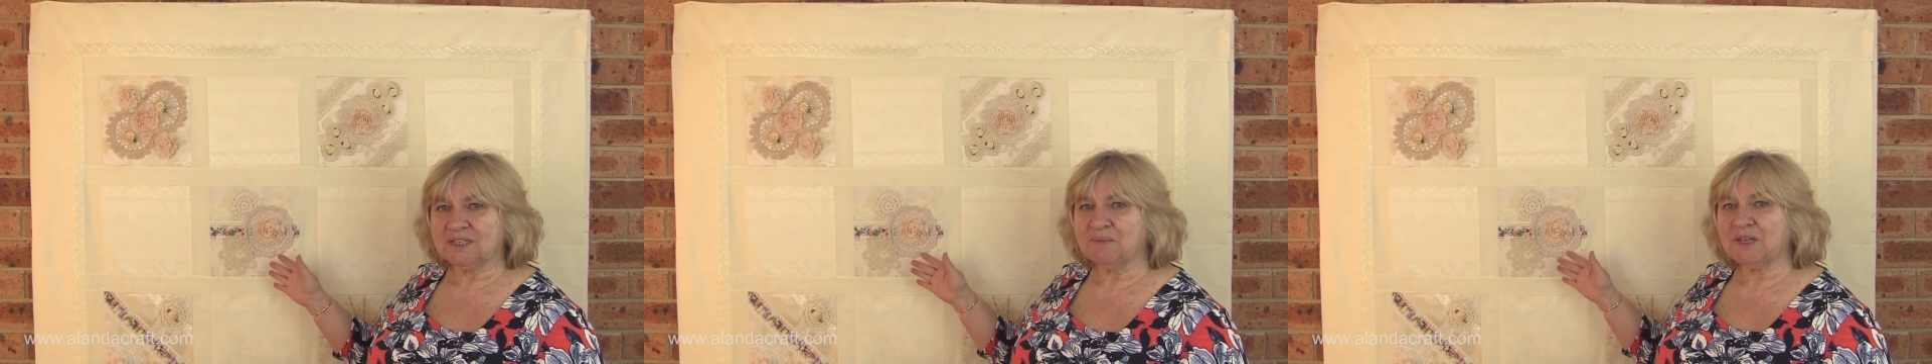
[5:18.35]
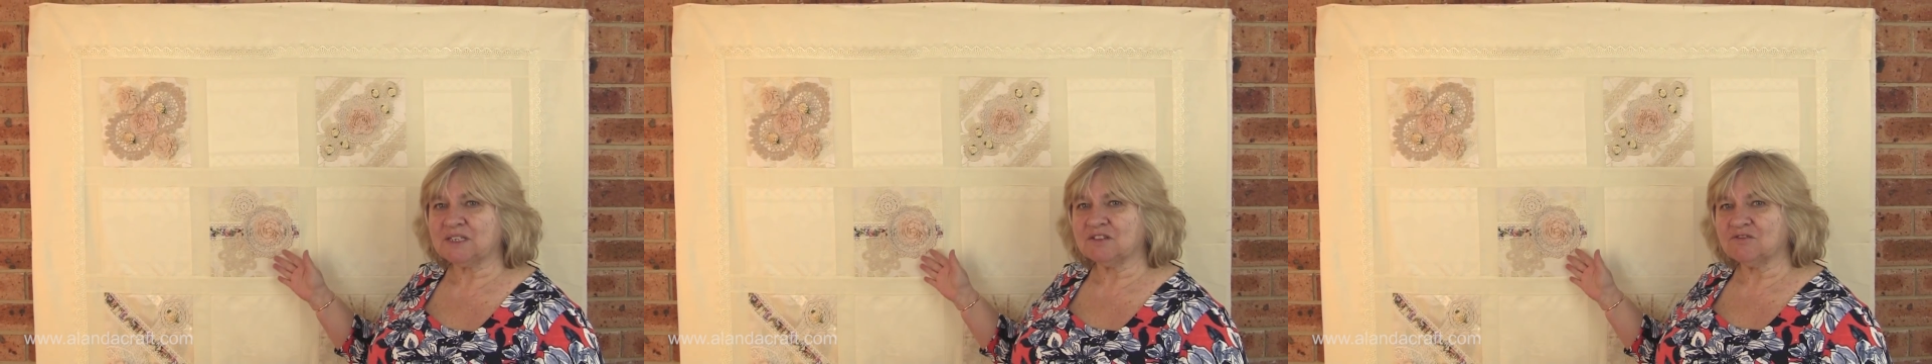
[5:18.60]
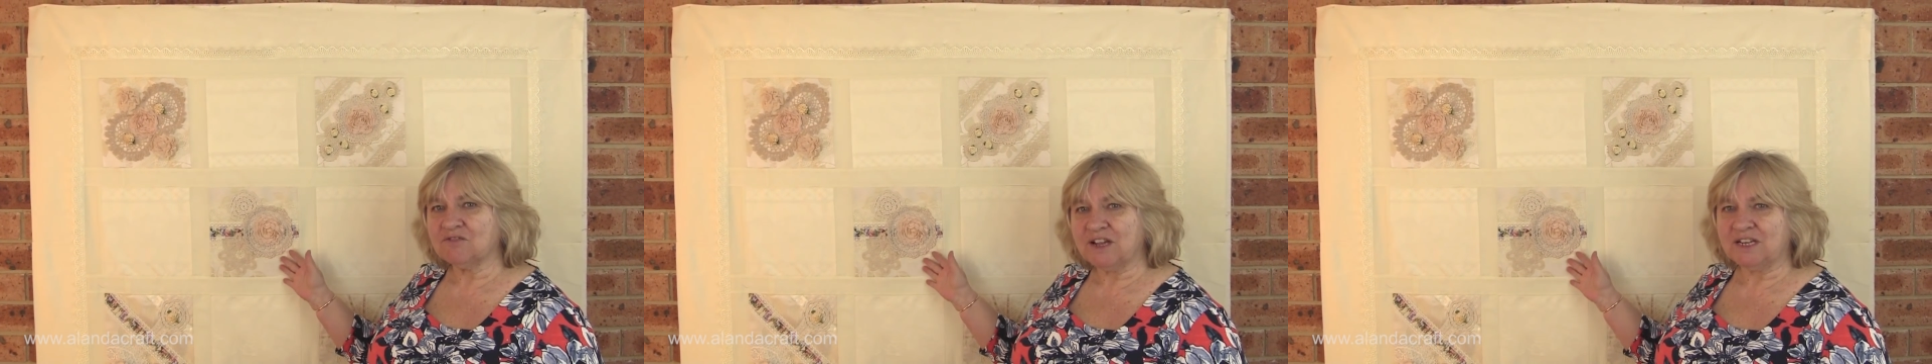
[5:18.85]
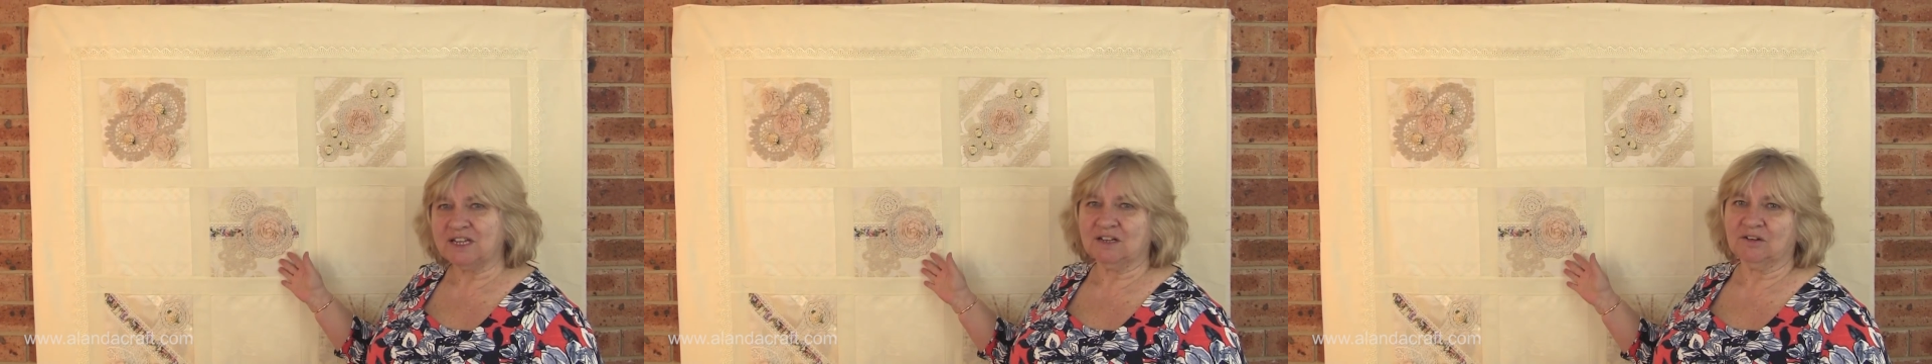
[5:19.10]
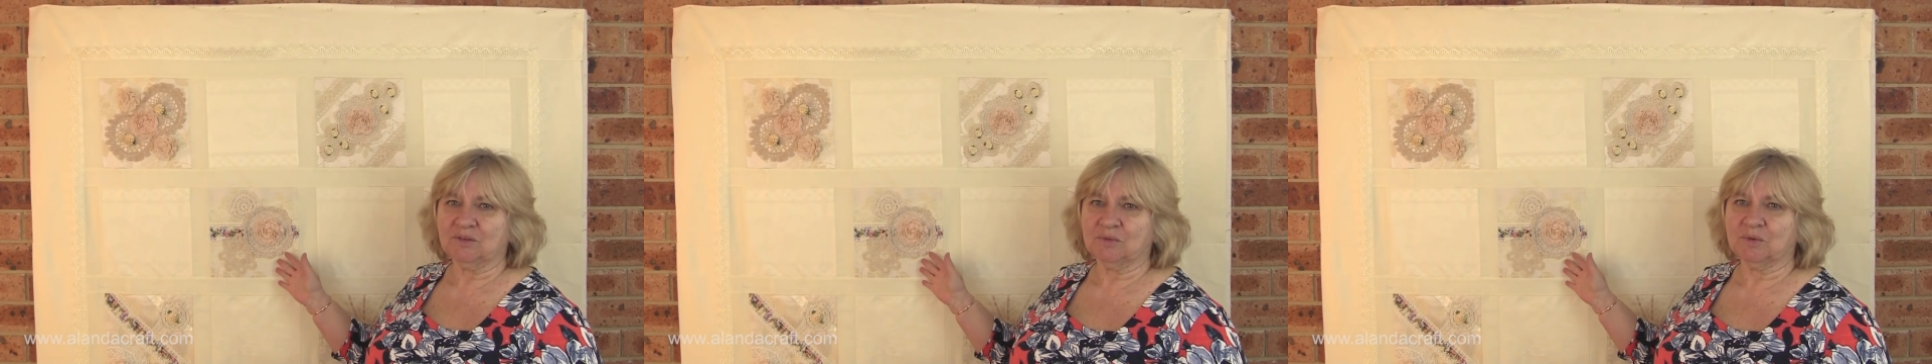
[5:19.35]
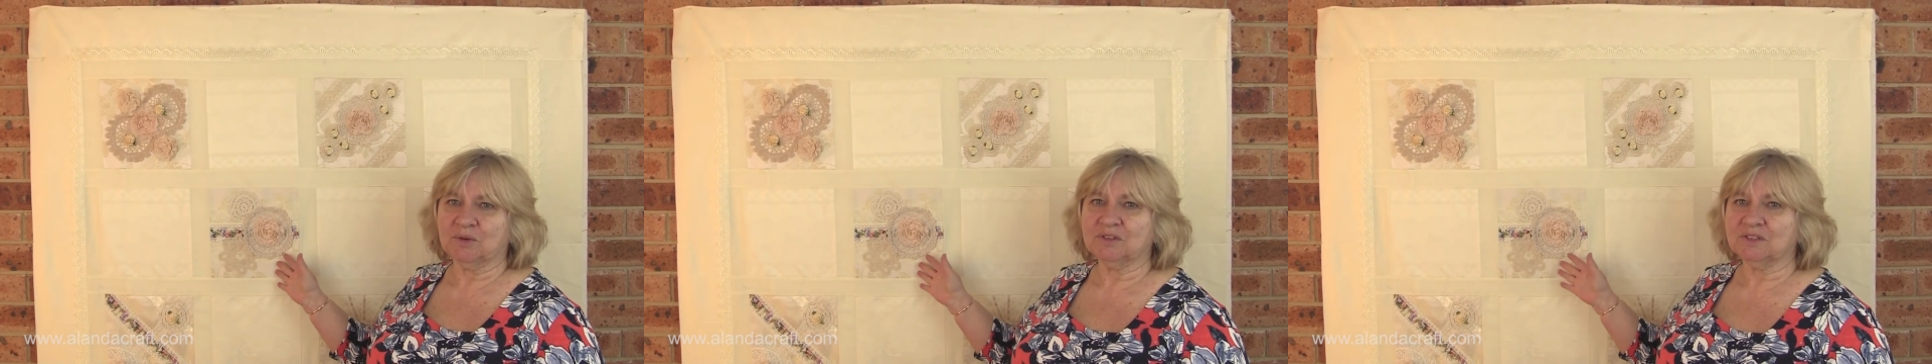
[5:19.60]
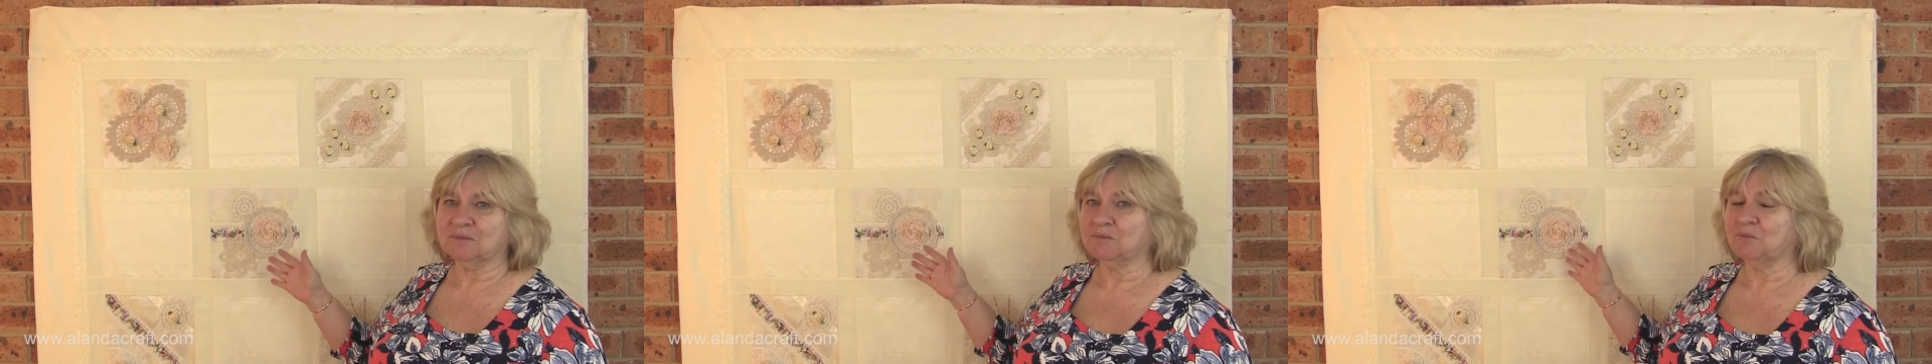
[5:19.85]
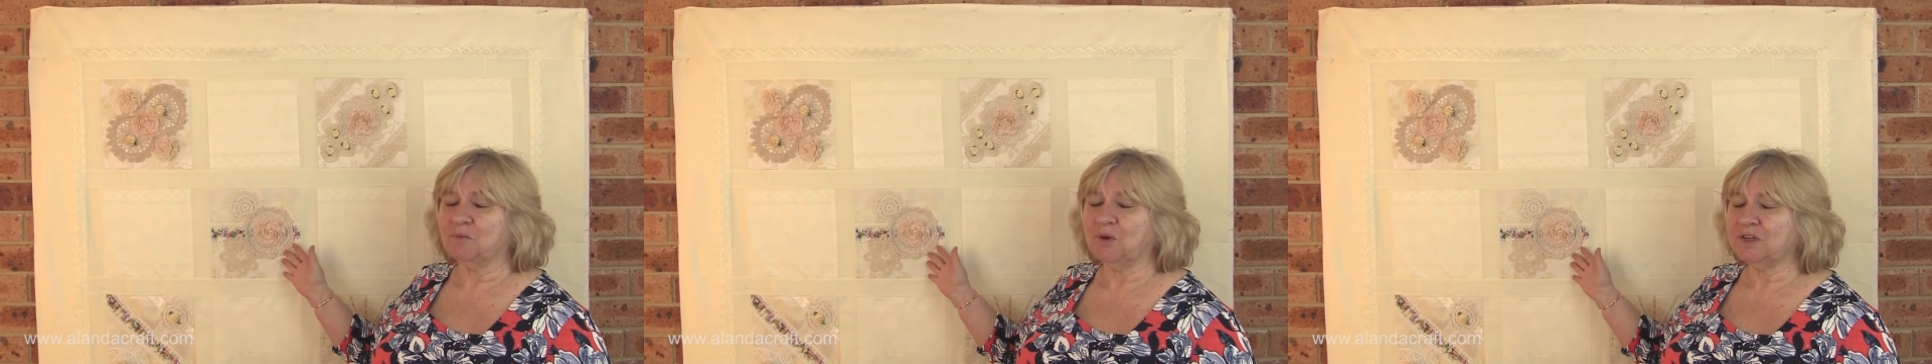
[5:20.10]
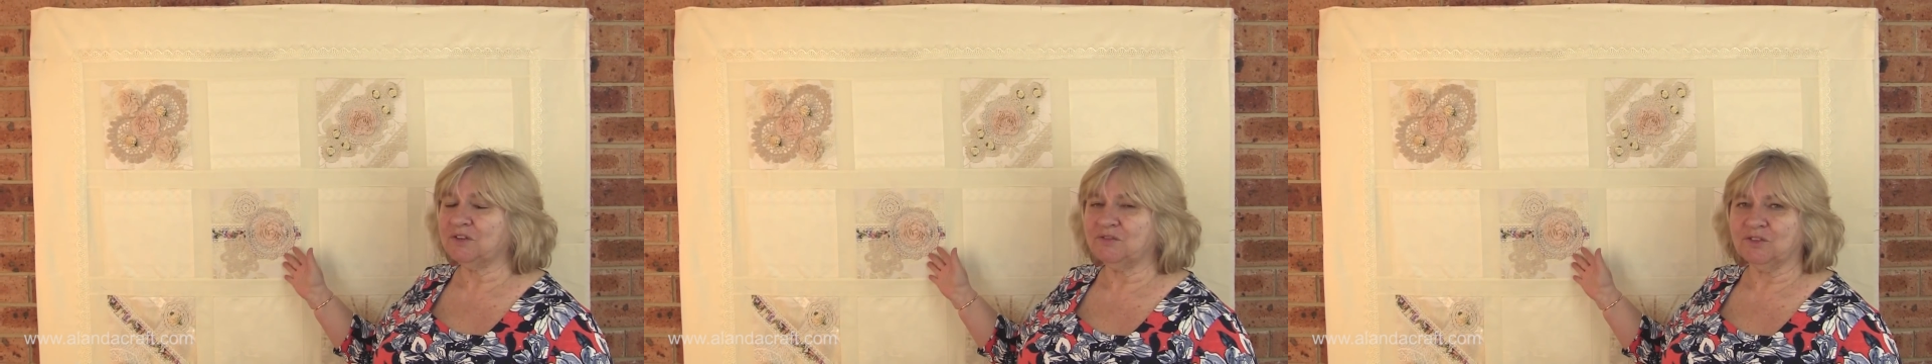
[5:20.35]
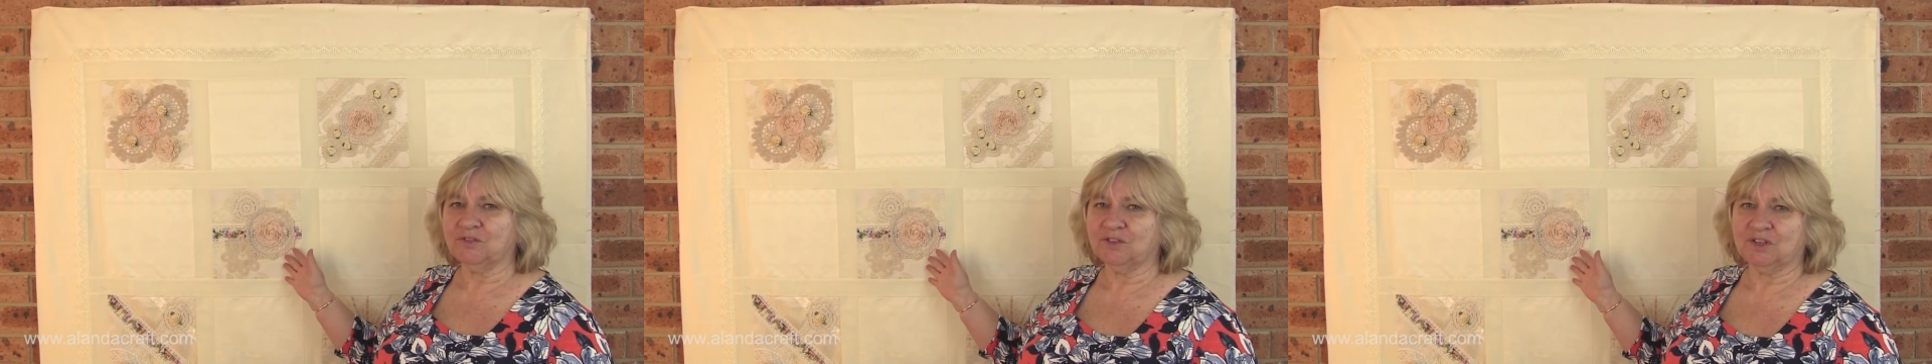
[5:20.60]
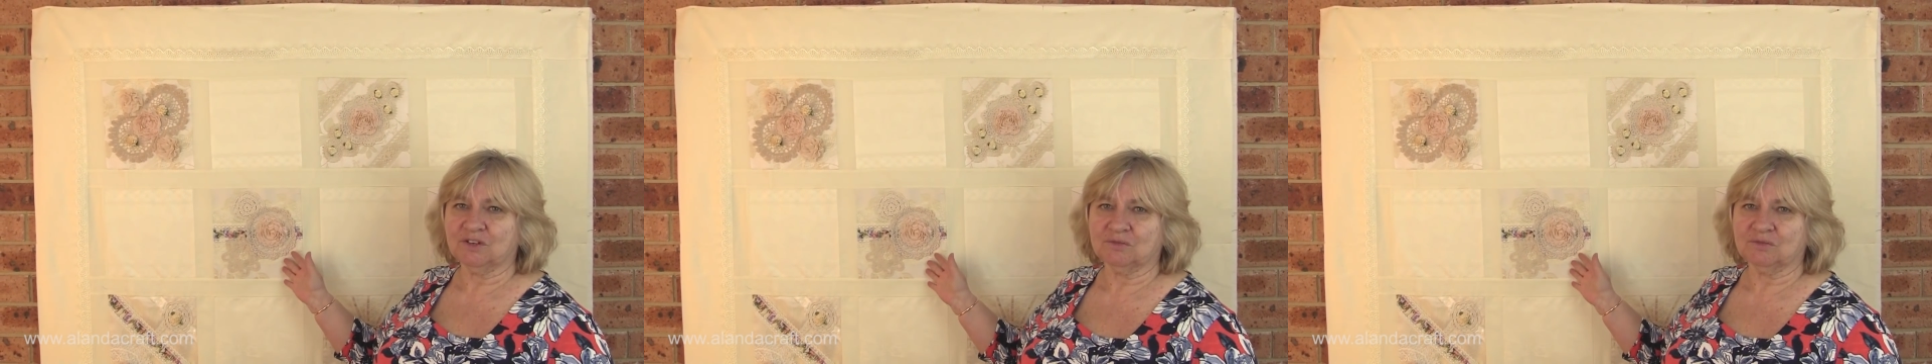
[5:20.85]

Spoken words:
It makes a great heirloom quilt and wonderful for your